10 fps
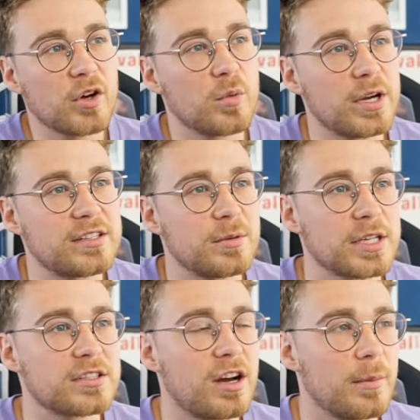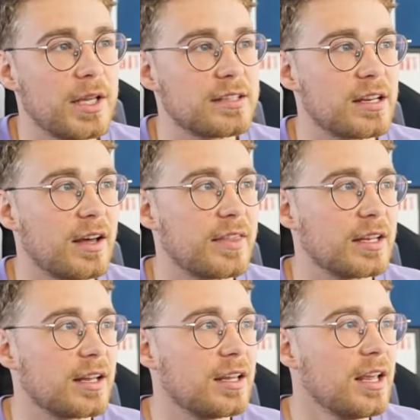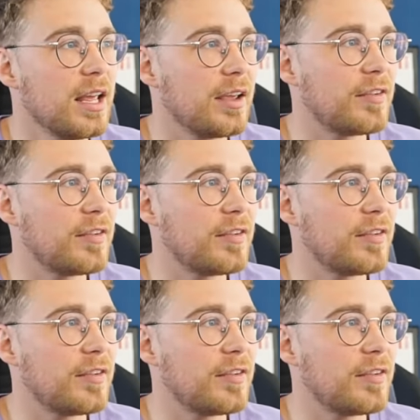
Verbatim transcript: to waste too much time on this. I think that if